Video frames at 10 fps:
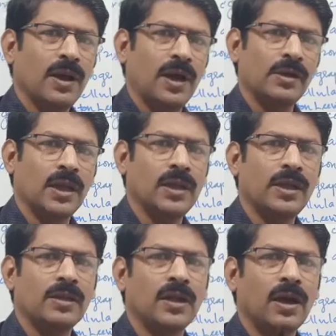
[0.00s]
and cell
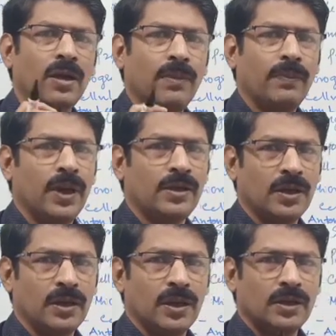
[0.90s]
is the
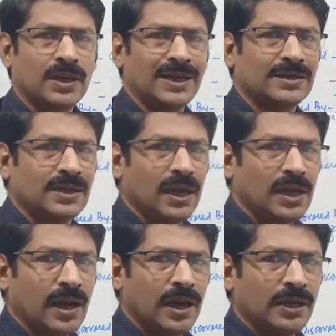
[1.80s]
basic
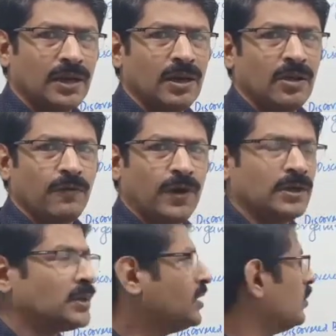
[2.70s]
structural and functional